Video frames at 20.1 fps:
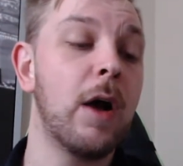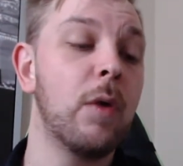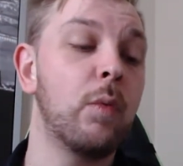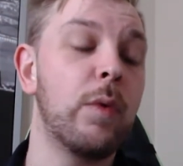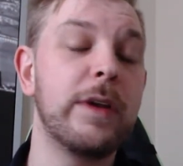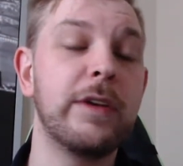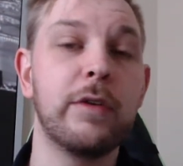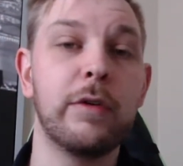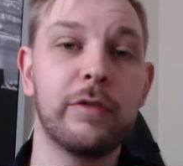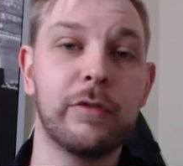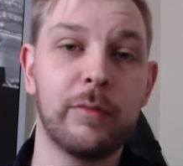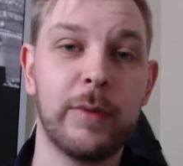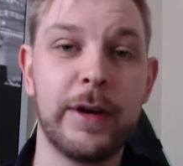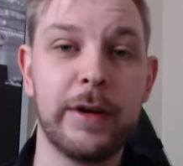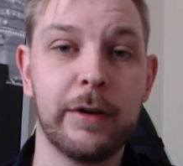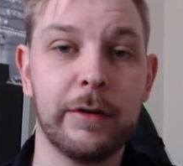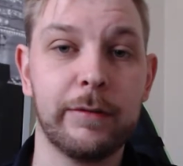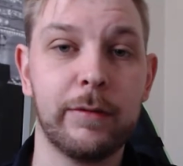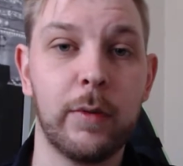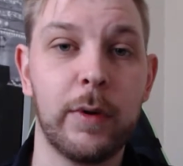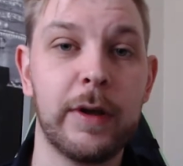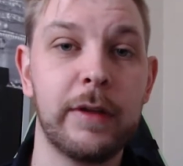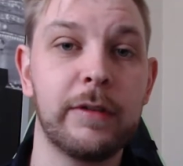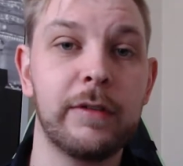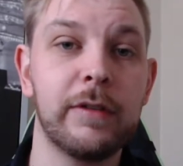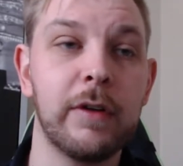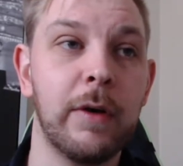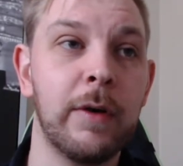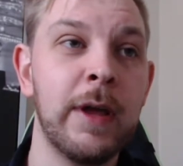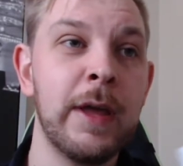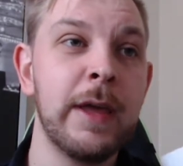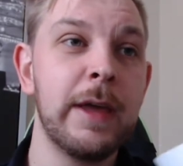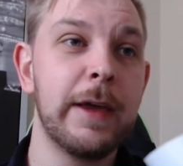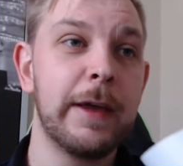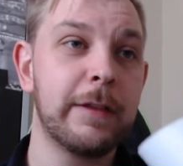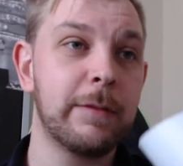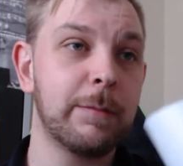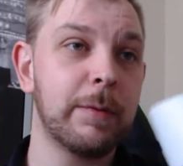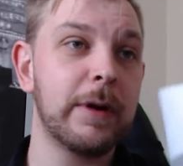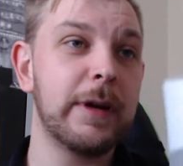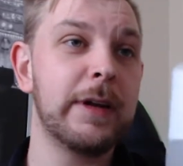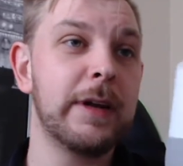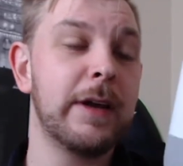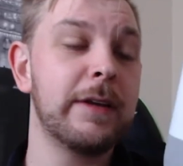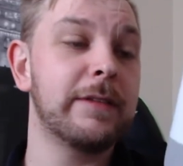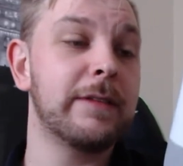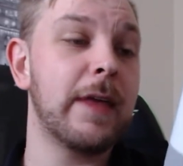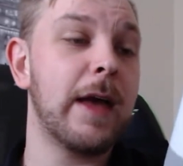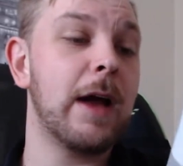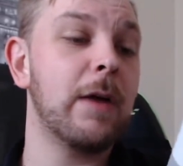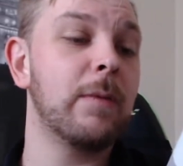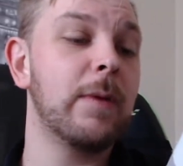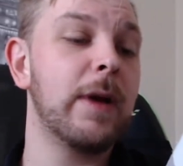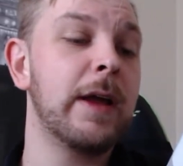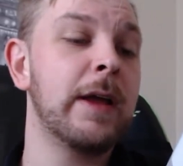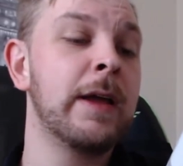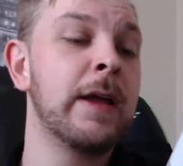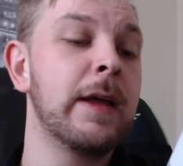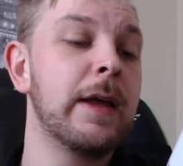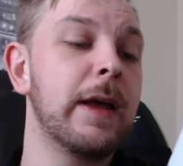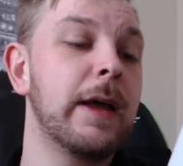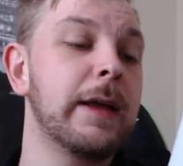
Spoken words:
Windows reader voice. So it's pretty nice that way.